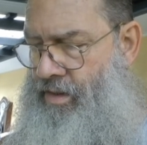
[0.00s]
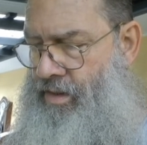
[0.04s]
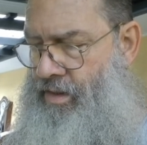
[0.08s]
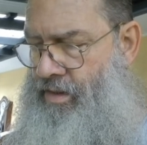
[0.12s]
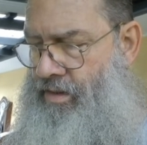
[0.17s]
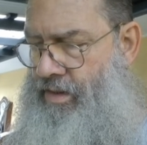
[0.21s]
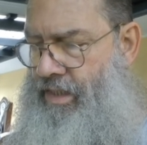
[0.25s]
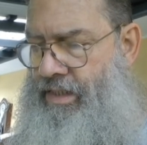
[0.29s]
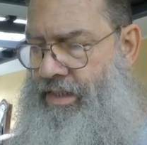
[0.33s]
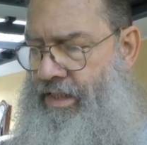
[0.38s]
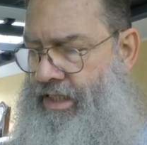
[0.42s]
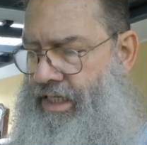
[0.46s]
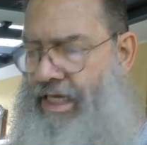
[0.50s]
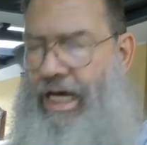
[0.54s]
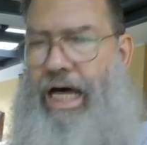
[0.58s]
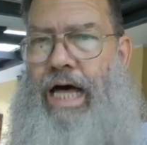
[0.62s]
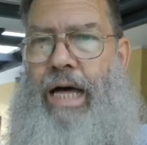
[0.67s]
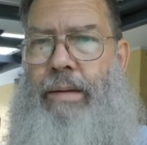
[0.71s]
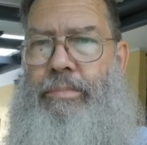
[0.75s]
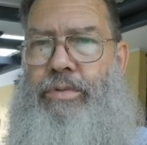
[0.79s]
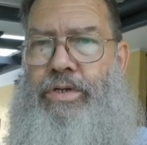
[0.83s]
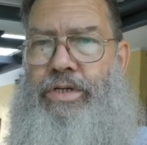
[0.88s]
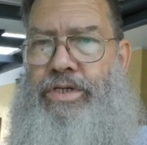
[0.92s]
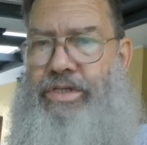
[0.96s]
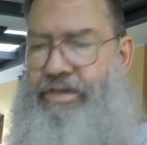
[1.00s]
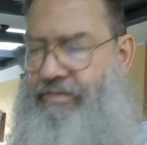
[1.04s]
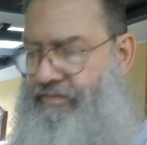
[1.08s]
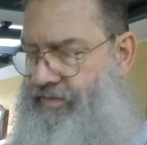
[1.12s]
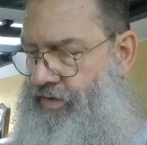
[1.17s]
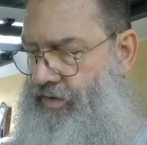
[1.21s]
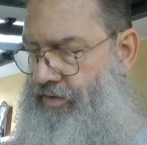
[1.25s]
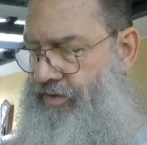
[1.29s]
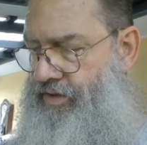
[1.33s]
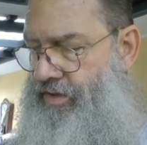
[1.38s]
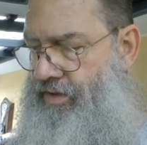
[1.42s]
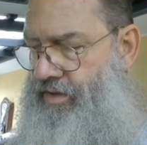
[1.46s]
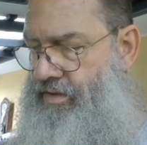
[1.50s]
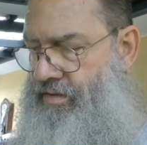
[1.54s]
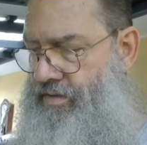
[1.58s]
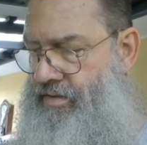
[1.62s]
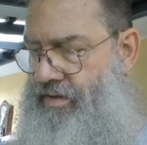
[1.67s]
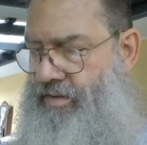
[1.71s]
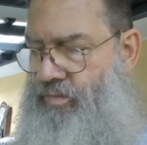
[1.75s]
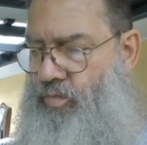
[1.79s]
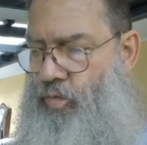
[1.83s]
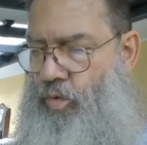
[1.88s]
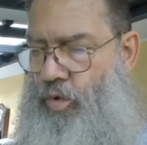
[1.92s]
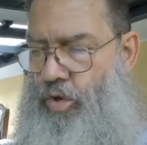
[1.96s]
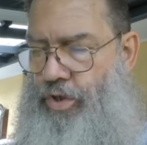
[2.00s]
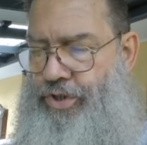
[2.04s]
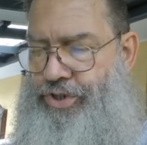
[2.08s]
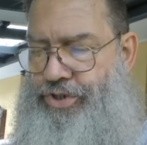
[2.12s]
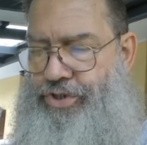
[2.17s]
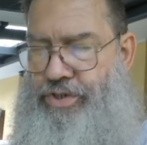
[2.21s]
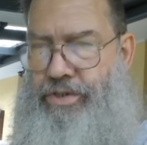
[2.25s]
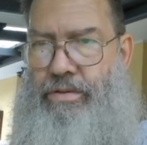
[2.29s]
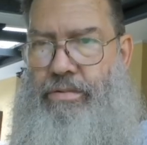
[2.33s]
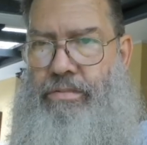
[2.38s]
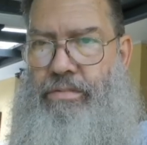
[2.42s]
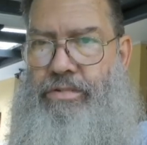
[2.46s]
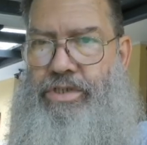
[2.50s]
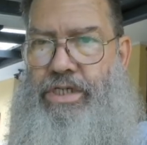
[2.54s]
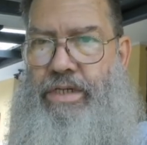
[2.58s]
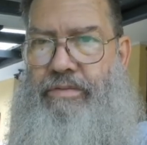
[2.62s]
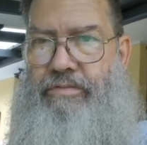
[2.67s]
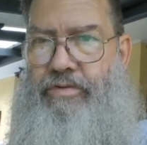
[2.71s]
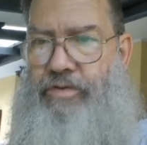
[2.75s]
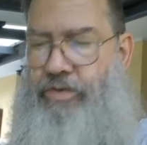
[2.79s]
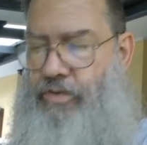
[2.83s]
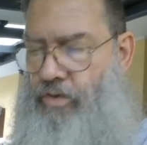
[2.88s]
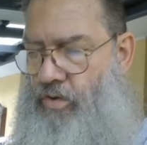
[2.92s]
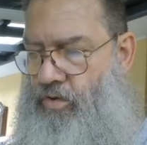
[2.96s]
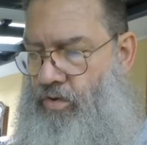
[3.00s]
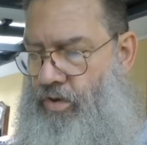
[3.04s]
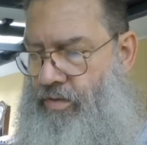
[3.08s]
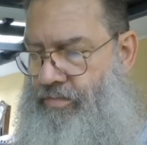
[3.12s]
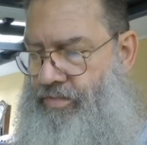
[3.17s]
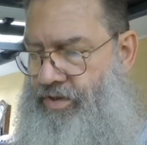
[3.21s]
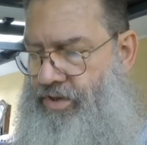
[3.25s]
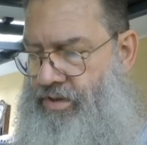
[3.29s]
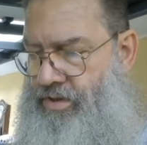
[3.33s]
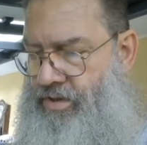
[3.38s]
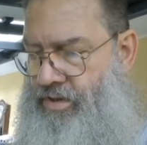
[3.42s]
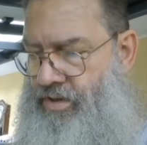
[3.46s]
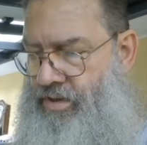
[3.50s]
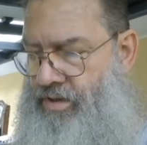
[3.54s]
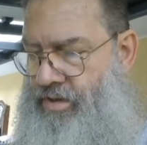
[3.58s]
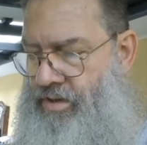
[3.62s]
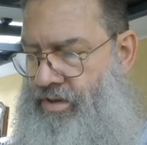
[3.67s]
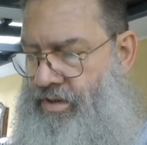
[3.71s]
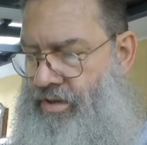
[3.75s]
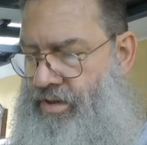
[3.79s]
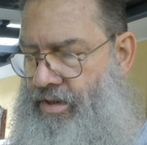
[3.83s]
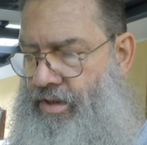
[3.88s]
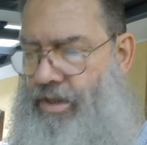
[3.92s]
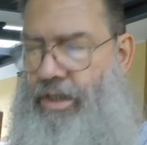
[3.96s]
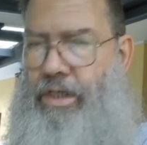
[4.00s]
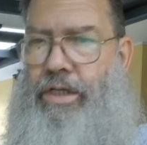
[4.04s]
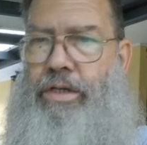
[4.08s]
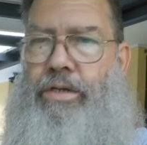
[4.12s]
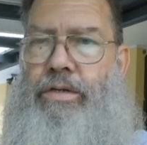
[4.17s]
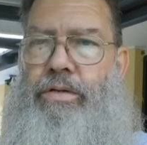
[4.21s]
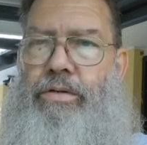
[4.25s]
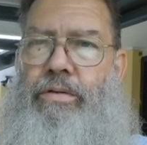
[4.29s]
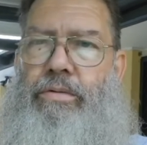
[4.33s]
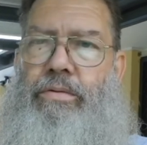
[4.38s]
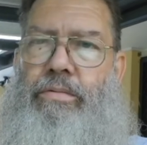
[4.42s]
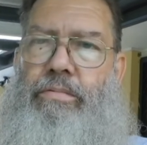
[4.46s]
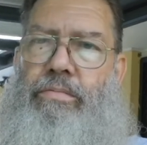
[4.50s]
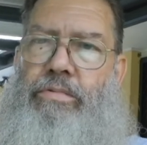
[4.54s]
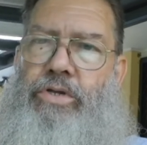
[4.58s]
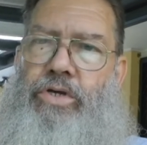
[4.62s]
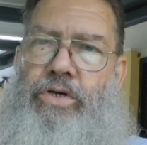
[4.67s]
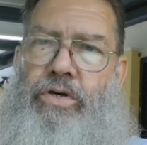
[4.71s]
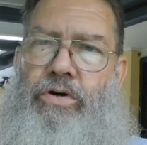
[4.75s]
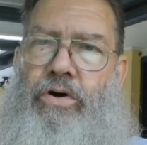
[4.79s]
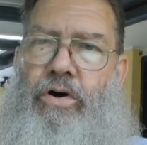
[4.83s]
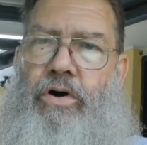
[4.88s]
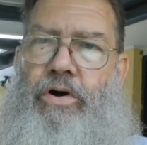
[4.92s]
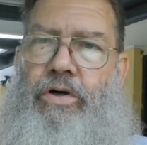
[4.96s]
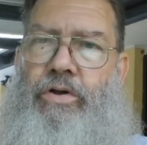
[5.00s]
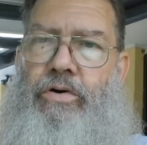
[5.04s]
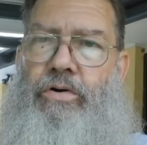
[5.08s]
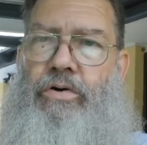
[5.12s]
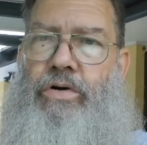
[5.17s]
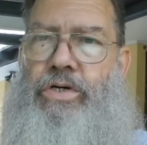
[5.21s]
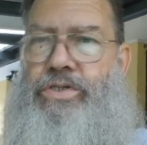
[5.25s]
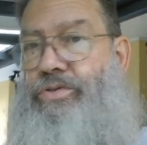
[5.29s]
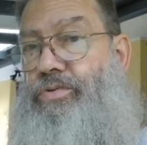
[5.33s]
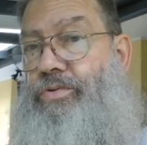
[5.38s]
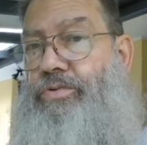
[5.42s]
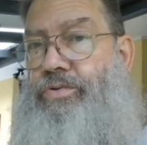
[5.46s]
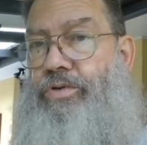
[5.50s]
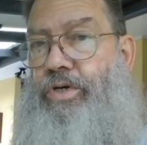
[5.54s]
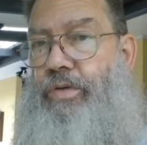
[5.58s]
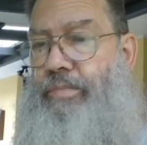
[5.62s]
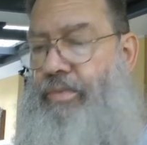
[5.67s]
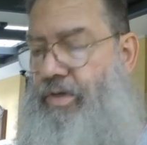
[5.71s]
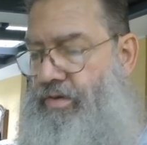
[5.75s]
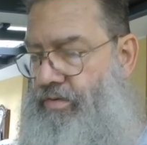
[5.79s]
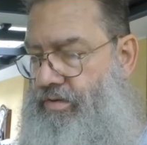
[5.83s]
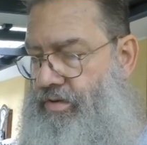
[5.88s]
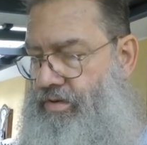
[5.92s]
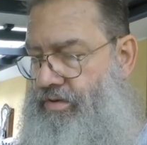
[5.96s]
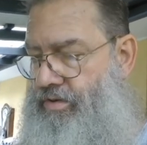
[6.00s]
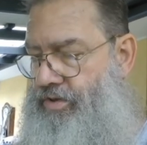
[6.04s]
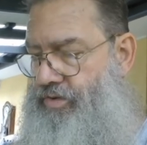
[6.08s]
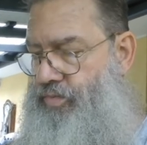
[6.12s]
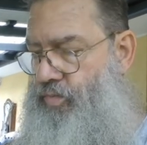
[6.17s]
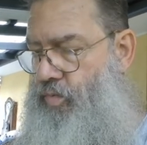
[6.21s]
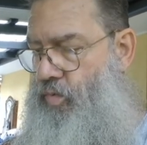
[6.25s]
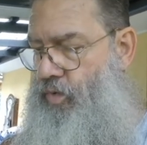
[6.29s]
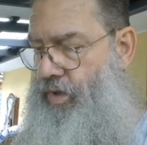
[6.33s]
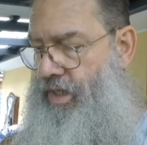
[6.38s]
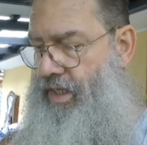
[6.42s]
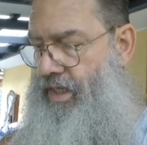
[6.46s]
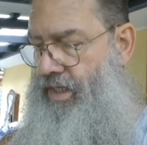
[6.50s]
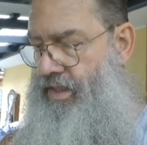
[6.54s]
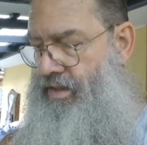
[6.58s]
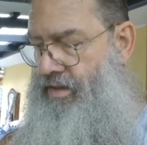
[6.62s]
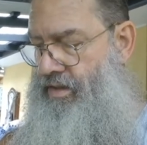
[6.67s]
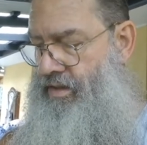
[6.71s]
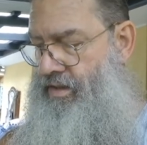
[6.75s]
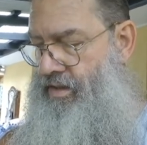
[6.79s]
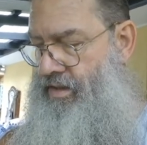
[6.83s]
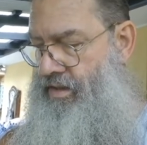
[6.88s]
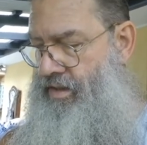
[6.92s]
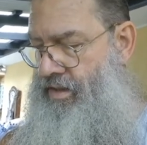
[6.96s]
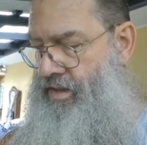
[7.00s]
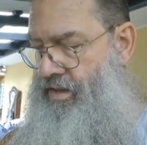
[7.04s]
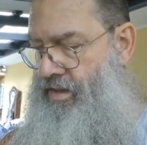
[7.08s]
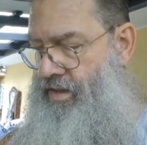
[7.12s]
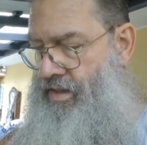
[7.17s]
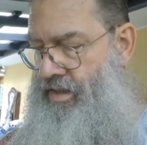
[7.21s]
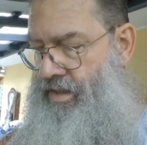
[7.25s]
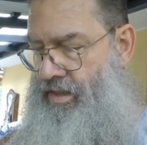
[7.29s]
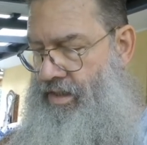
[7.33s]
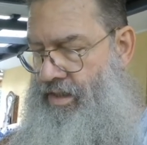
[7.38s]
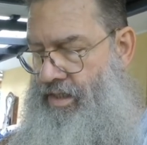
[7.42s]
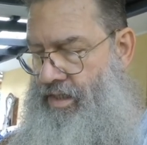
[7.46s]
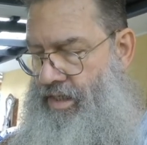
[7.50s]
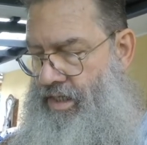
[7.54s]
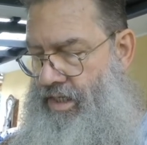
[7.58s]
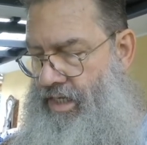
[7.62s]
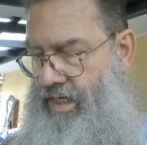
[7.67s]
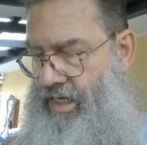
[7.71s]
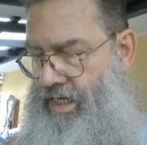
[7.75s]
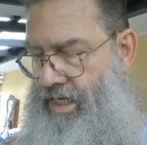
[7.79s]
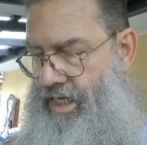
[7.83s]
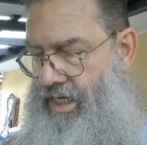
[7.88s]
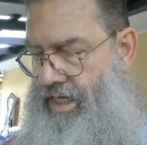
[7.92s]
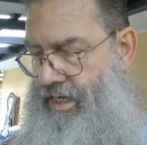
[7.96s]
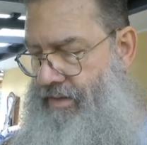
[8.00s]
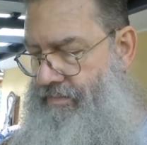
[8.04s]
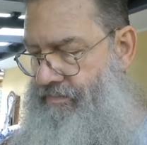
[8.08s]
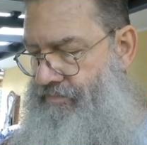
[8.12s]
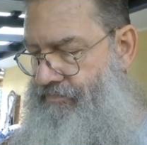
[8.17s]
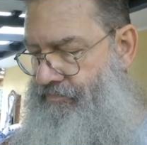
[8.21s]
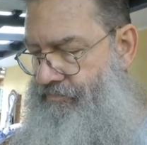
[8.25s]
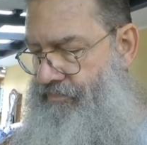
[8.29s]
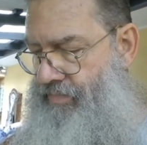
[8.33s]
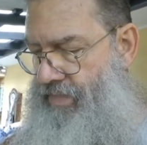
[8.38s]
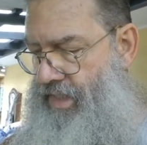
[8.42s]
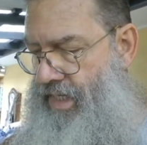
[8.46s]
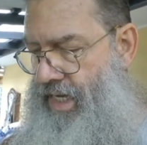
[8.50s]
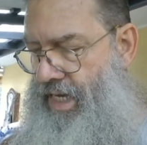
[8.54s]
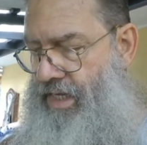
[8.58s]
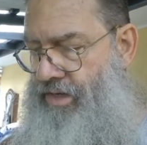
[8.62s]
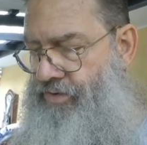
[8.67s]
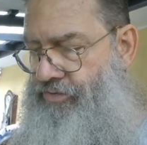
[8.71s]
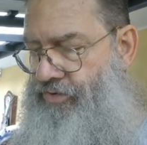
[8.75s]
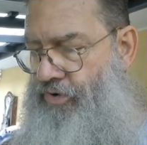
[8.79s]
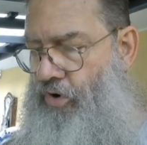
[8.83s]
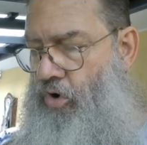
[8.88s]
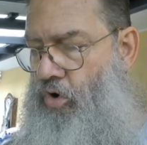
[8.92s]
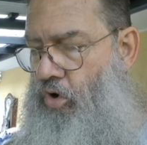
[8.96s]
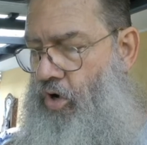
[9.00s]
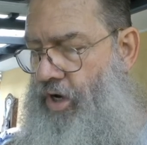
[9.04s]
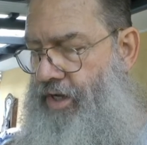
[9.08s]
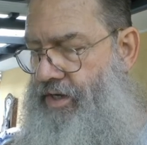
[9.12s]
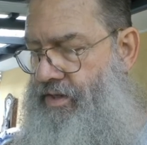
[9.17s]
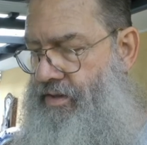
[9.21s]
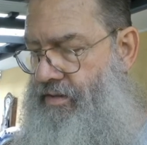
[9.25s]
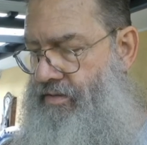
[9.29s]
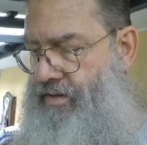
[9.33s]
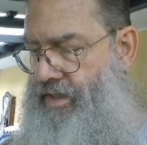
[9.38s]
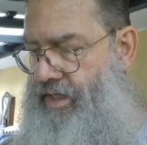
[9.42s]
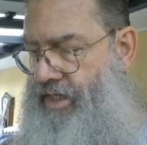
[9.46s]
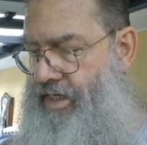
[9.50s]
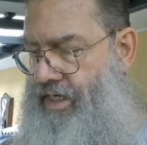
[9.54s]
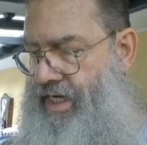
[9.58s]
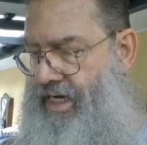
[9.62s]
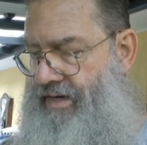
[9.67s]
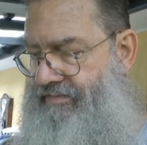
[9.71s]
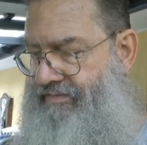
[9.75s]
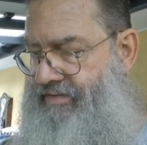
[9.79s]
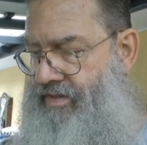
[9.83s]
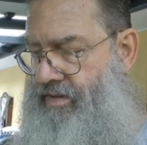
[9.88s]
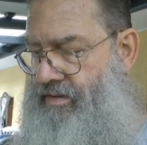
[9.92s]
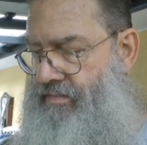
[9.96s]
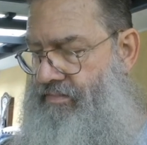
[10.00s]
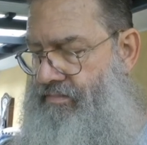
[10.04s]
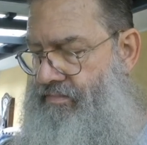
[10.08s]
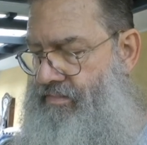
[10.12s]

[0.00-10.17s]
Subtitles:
Then the carbon is filtered and washed several times in deionised or demineralised water, and dried in an oven,